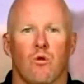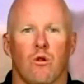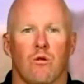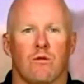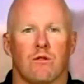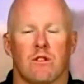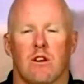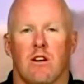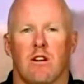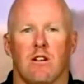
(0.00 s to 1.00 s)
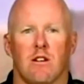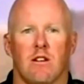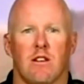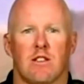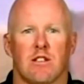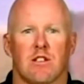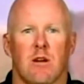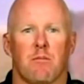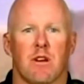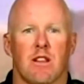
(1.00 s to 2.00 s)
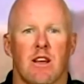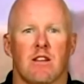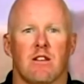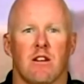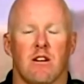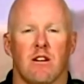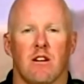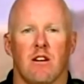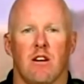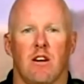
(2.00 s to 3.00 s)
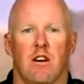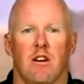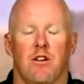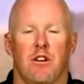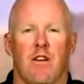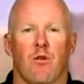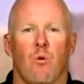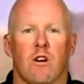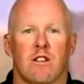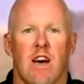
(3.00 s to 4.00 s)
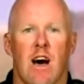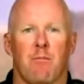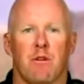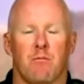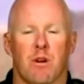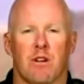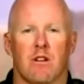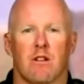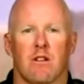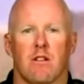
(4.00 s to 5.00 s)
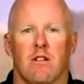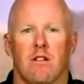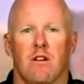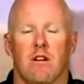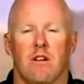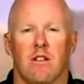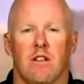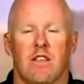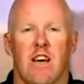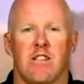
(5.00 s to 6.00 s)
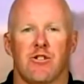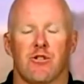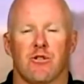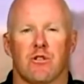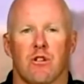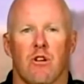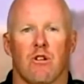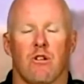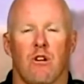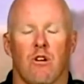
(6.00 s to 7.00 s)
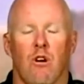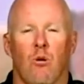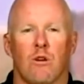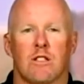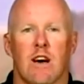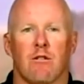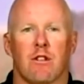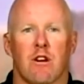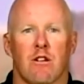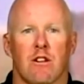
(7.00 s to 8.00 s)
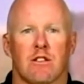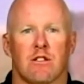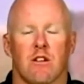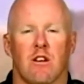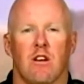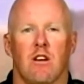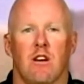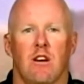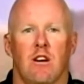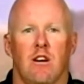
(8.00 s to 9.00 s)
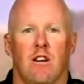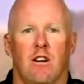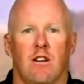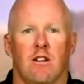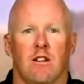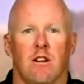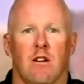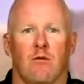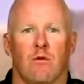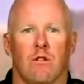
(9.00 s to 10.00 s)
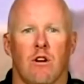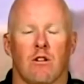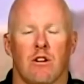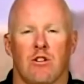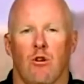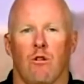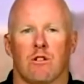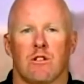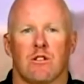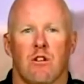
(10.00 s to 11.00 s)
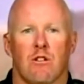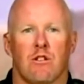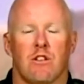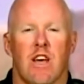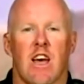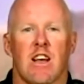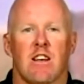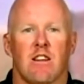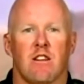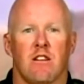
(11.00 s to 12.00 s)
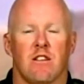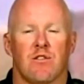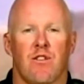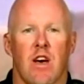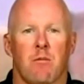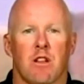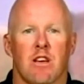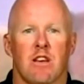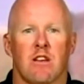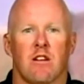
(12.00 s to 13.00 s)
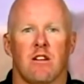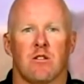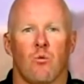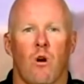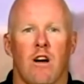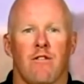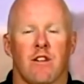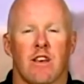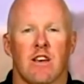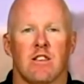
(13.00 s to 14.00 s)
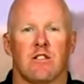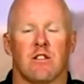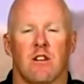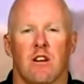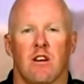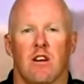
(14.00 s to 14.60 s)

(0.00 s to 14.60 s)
world. It's, uh, this is something that uh, you never want to happen, but uh, the dangers are, are always out there, and it's uh, our condolences are to Dan and his family and his wife and kids.